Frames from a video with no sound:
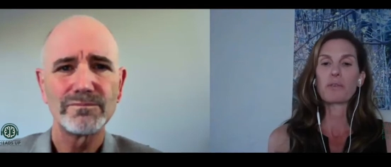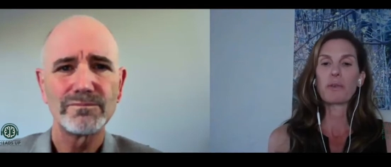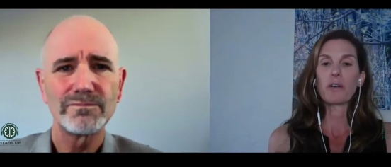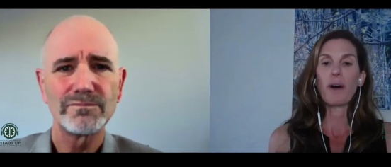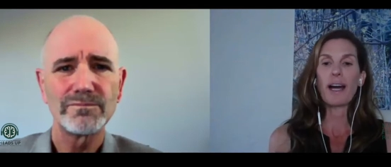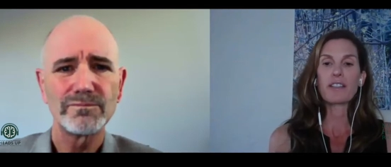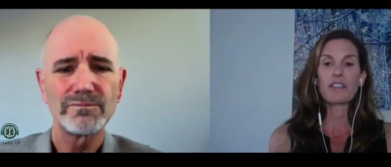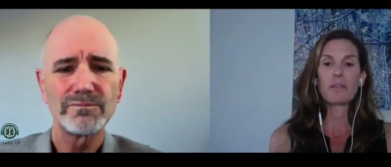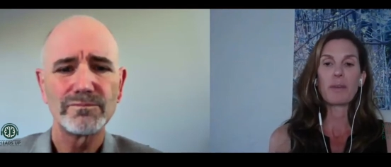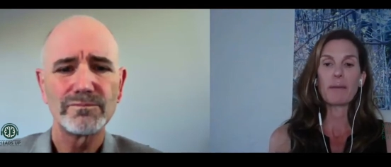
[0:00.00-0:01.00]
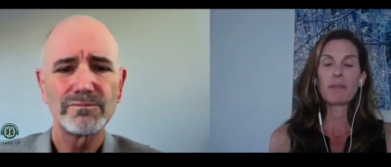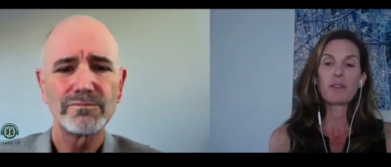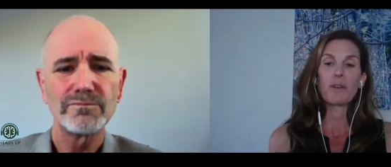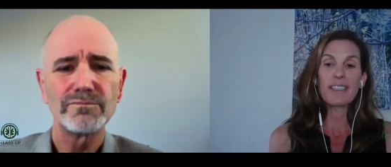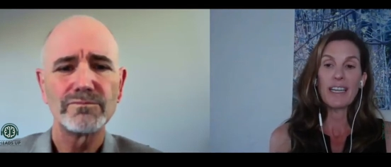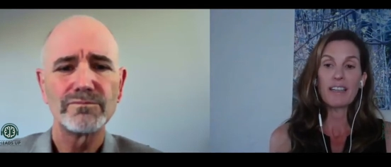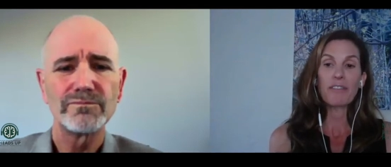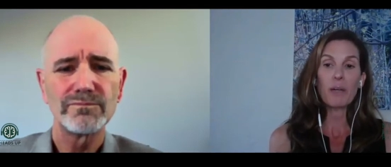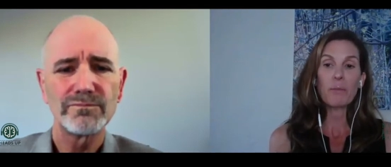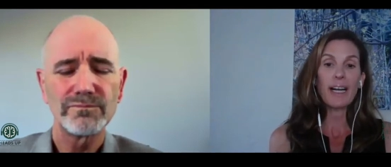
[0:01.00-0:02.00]
Speaker 1: requests to be able to
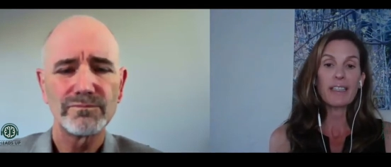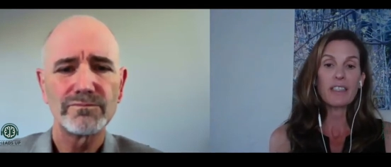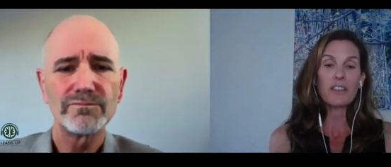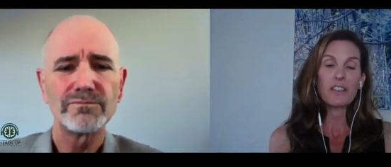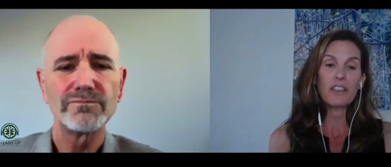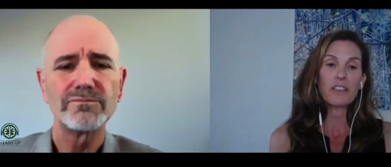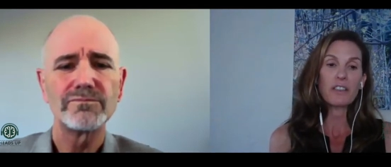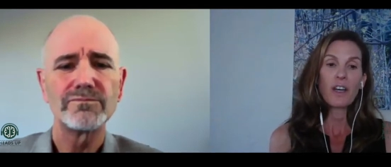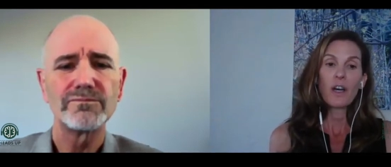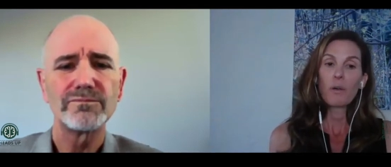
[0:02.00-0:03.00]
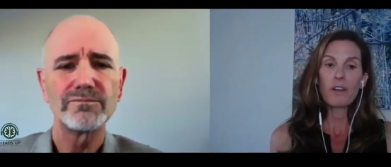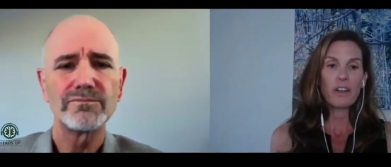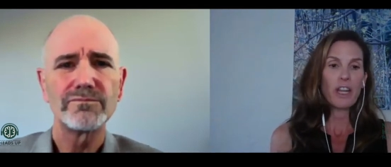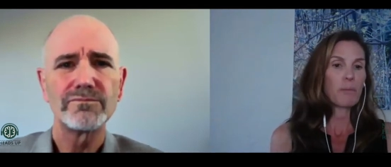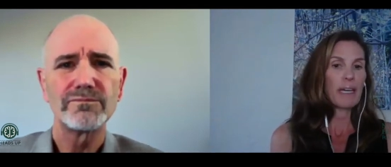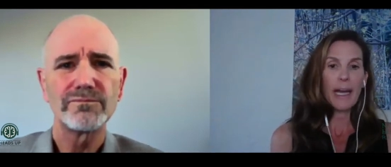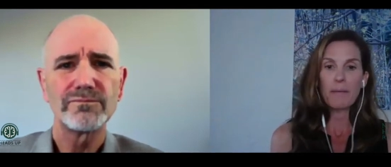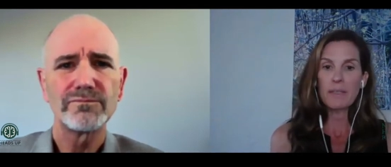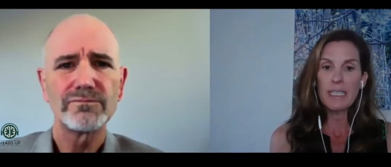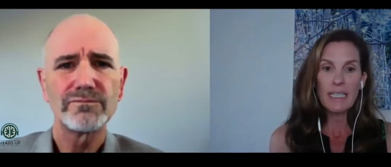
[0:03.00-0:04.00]
identify practitioners, whether they be
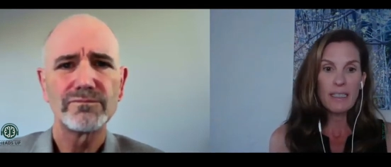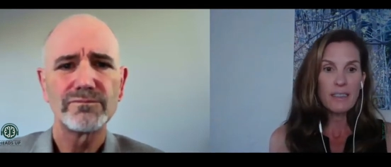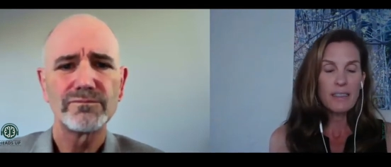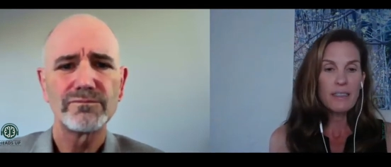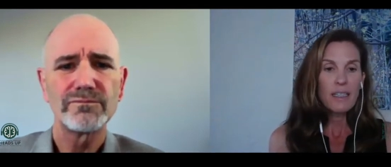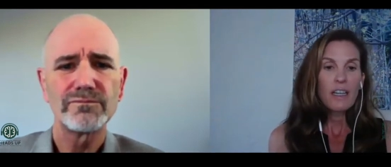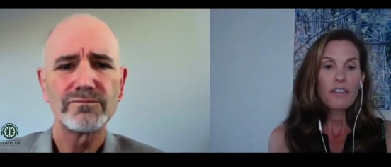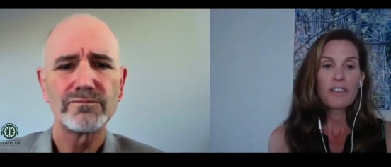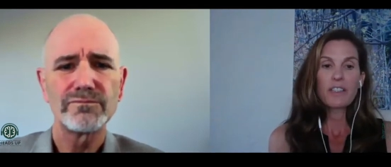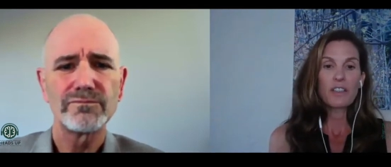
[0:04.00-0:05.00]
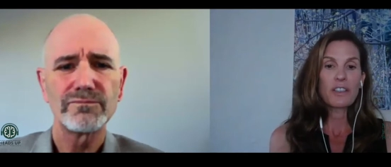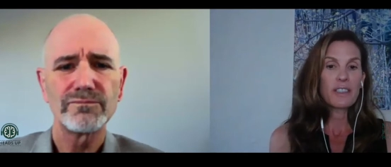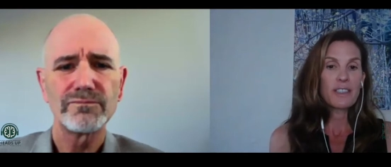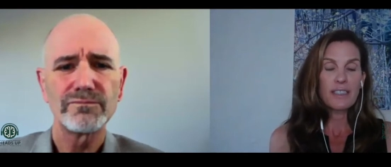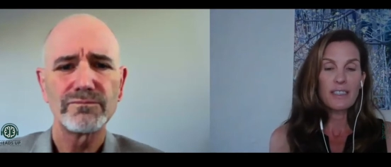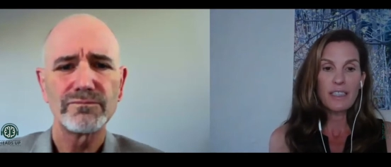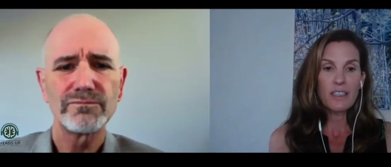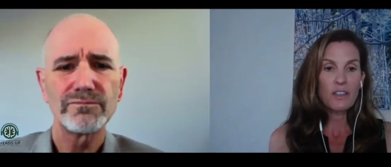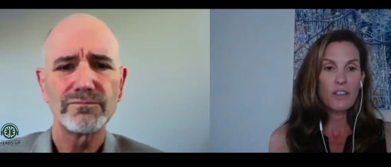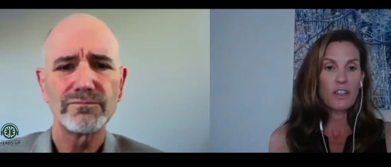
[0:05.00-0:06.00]
MDs, physician's
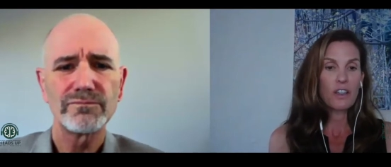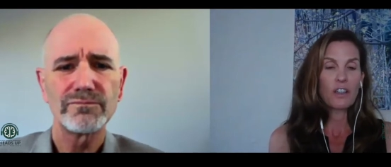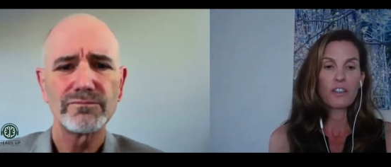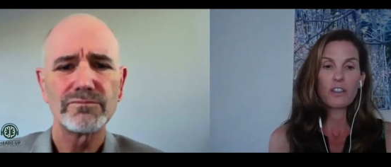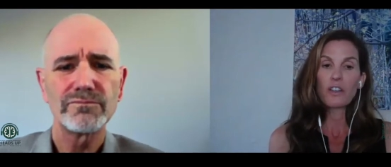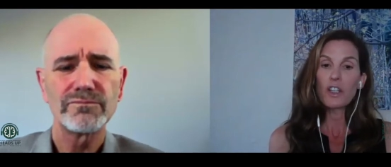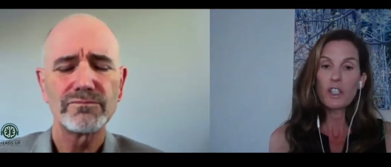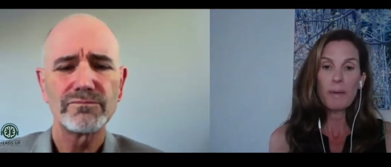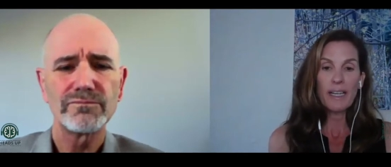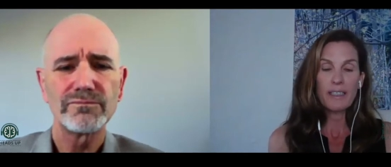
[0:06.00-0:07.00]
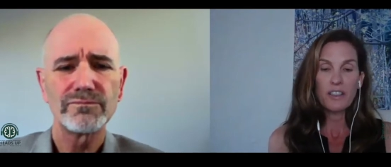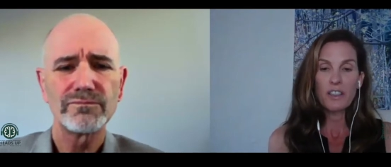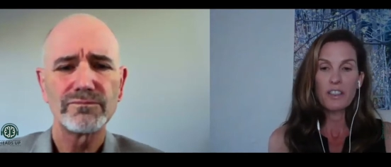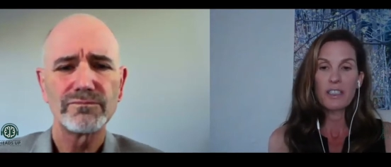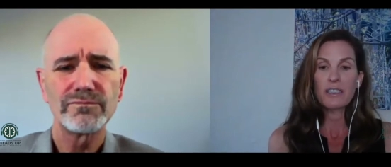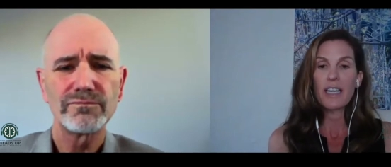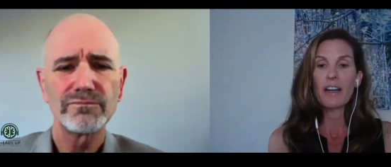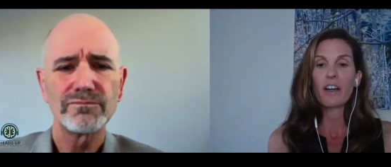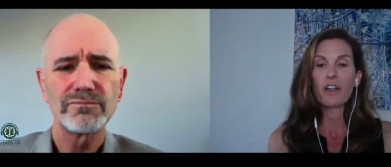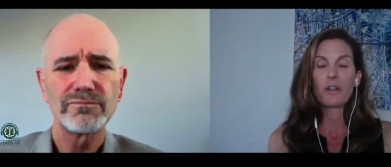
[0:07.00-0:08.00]
assistants, or nurse practitioners, et
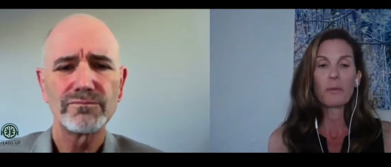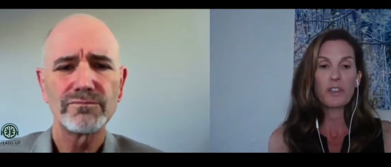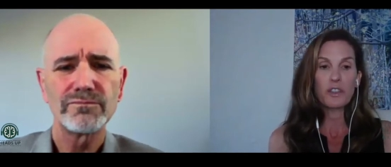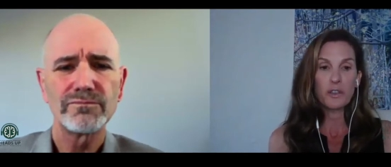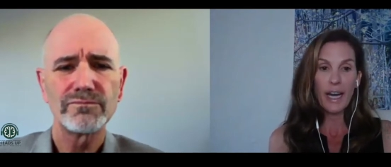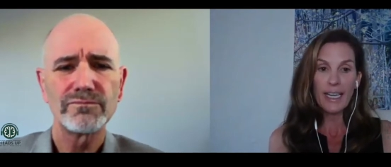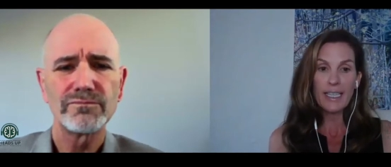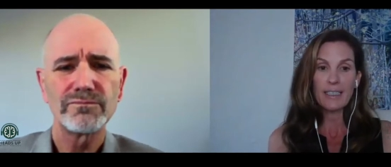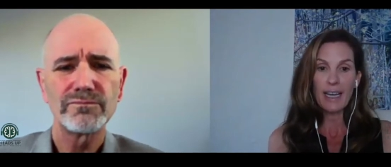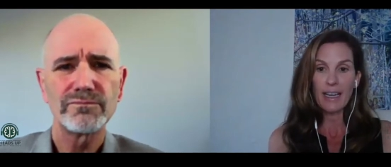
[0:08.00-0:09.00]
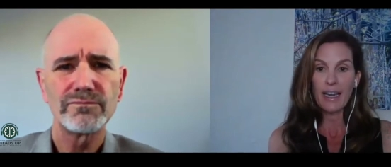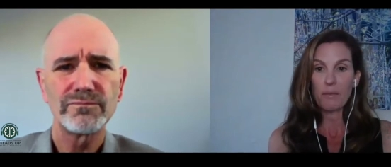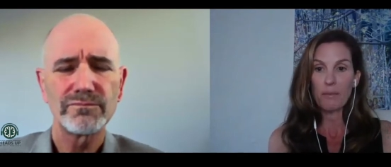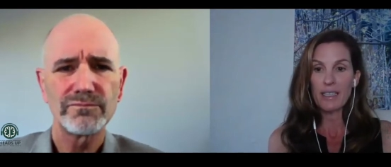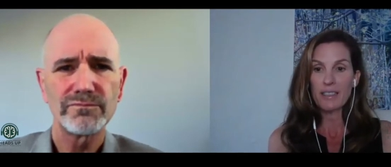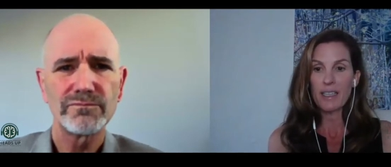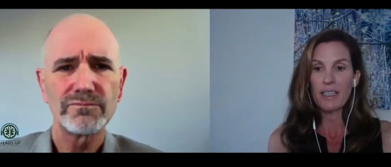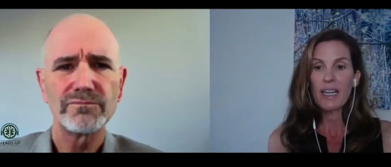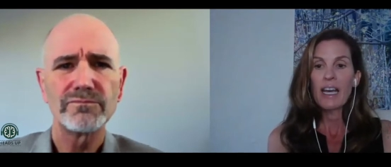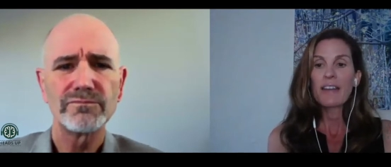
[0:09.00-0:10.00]
cetera, who were trained in headache medicine,
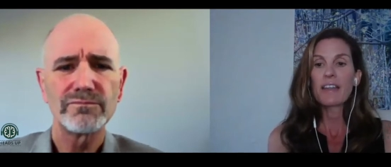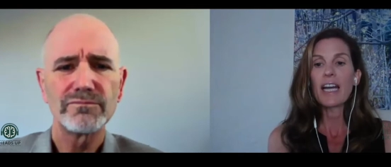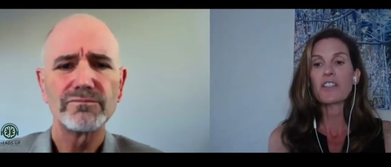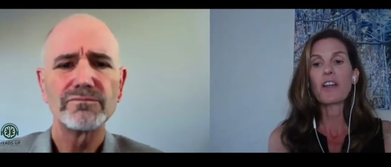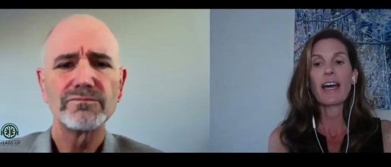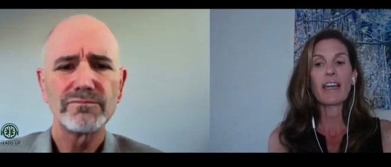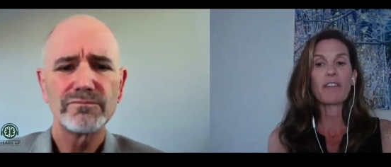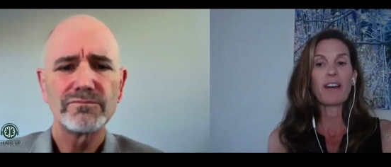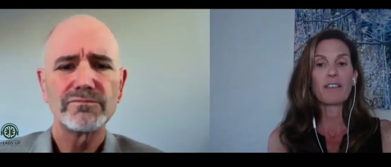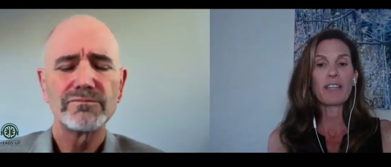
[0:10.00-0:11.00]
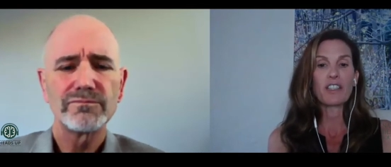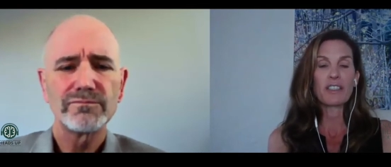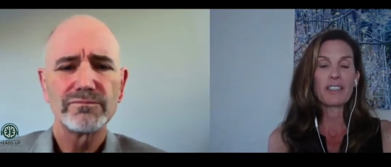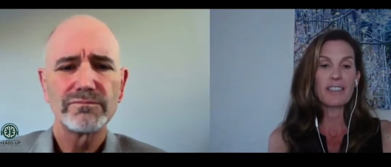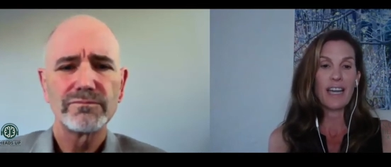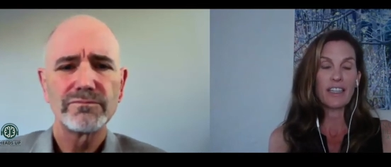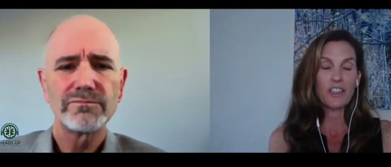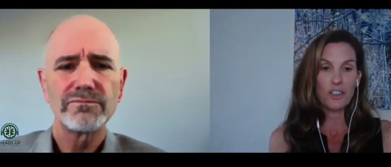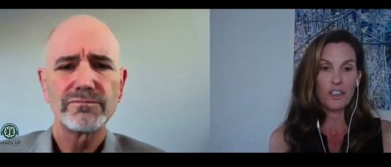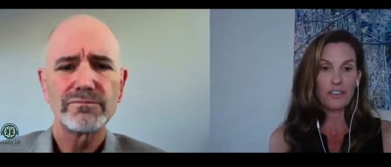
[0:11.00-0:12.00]
the National Headache Foundation designed a
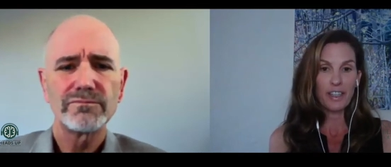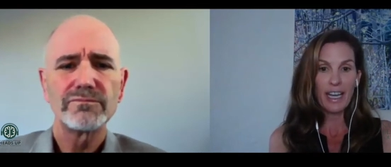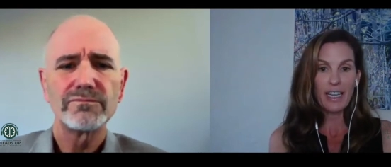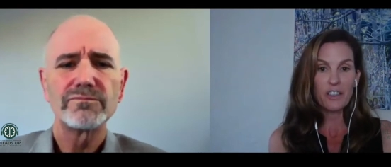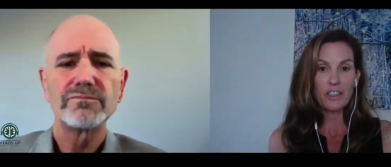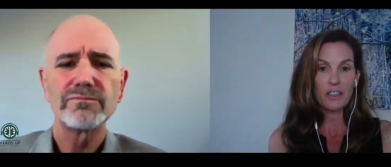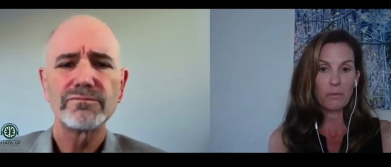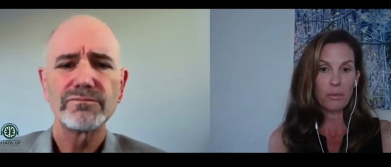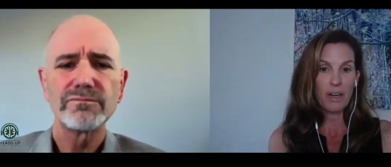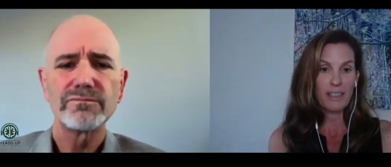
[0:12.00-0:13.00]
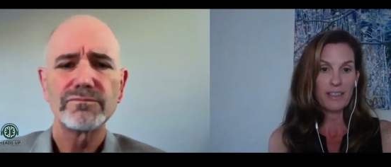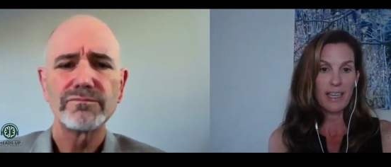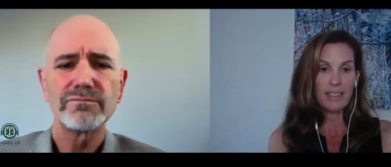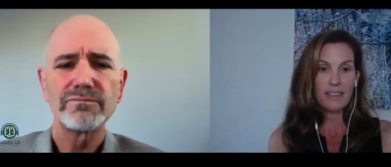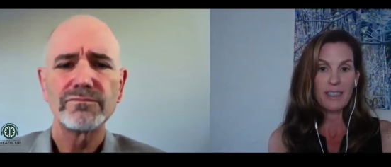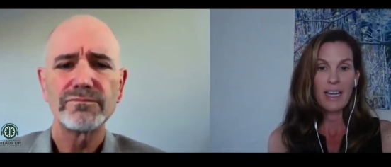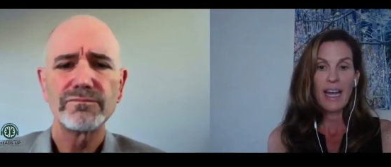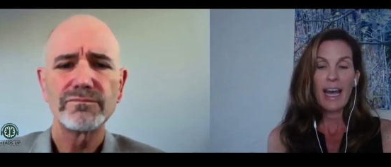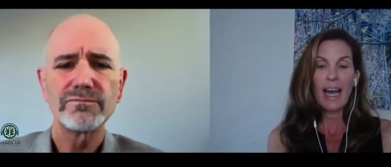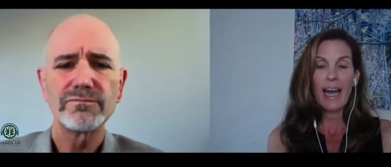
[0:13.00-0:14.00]
certification process.
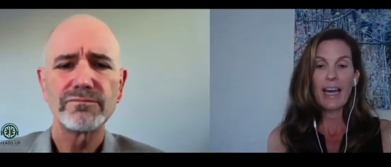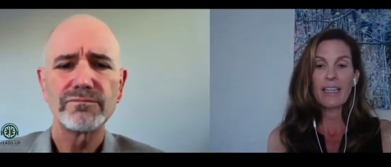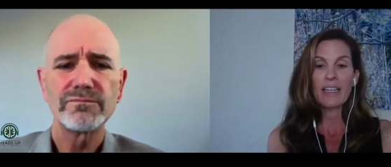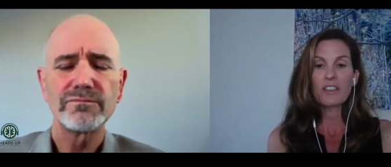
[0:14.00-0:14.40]
And it's